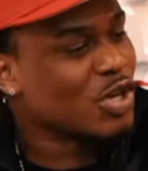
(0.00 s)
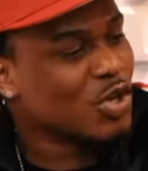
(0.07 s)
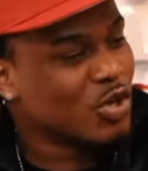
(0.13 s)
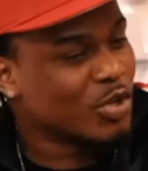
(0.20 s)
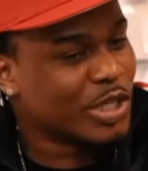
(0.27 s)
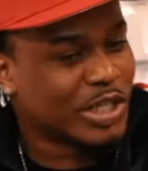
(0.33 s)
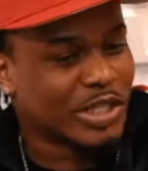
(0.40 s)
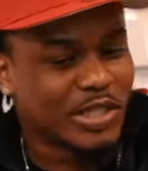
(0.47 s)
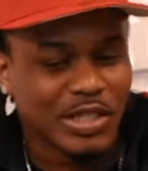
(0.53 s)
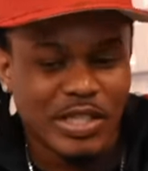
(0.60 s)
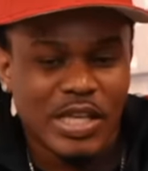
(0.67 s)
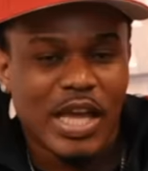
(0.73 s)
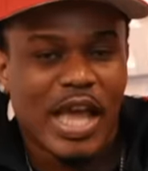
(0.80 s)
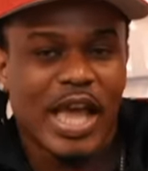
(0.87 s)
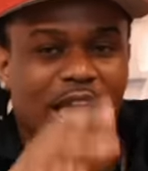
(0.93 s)
you a Uda
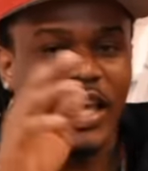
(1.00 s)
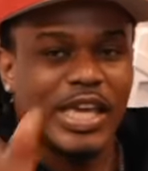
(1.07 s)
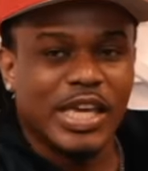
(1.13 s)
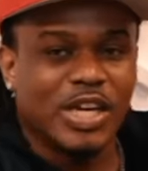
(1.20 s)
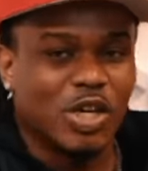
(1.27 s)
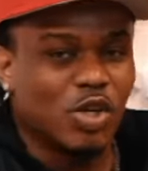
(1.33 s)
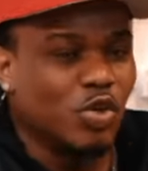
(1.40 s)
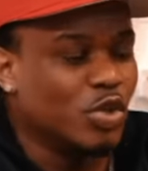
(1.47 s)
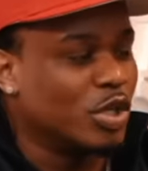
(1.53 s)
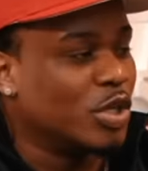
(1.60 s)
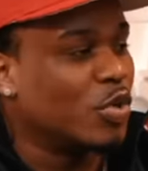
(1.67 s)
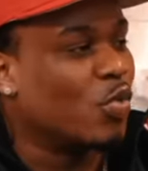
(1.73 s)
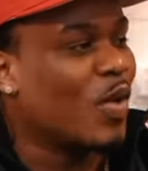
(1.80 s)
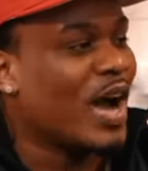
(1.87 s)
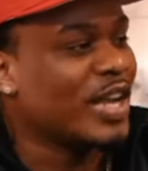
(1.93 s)
and he a
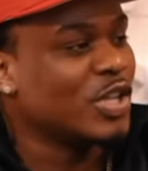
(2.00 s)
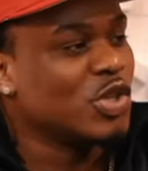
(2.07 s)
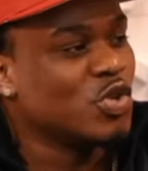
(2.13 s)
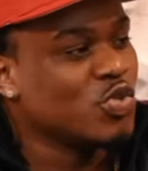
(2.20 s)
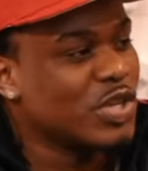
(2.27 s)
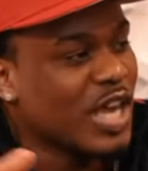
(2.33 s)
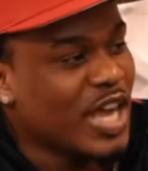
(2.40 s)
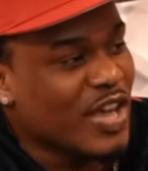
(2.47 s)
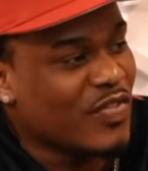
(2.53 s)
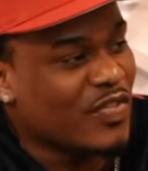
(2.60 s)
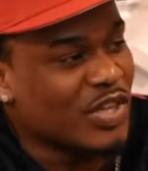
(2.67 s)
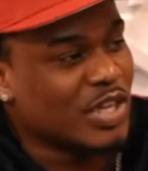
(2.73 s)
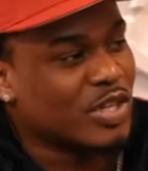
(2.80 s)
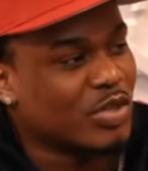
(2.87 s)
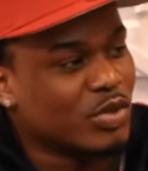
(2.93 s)
Uda, why do you care
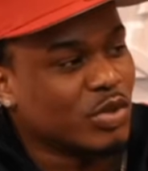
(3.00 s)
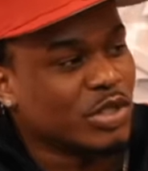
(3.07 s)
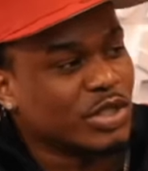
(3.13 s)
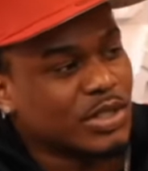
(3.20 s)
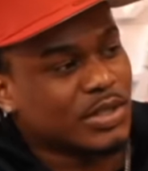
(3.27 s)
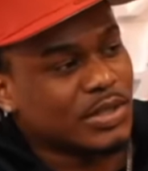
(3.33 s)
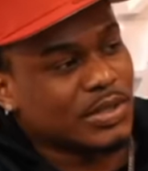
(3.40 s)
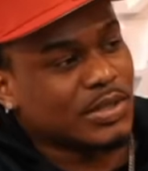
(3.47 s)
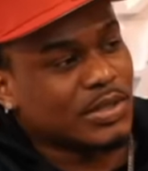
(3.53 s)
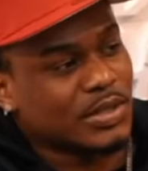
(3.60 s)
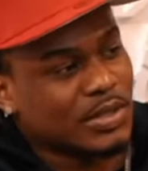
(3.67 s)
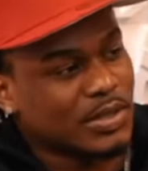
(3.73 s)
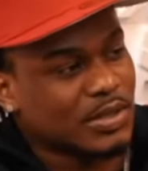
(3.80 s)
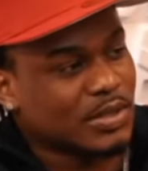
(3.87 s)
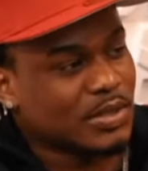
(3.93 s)
if he a Uda?
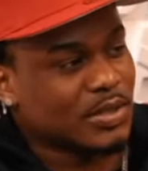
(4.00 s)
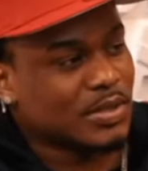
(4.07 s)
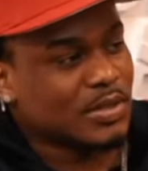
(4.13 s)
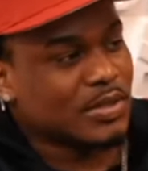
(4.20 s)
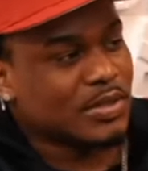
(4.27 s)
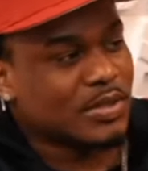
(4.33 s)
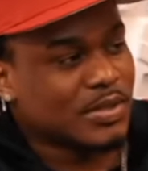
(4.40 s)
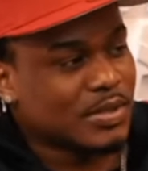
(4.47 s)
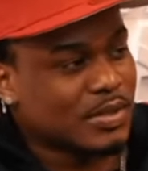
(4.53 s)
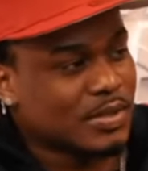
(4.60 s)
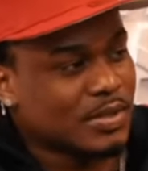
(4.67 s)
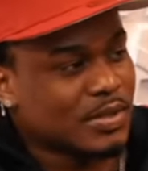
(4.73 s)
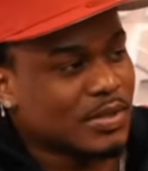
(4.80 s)
because it's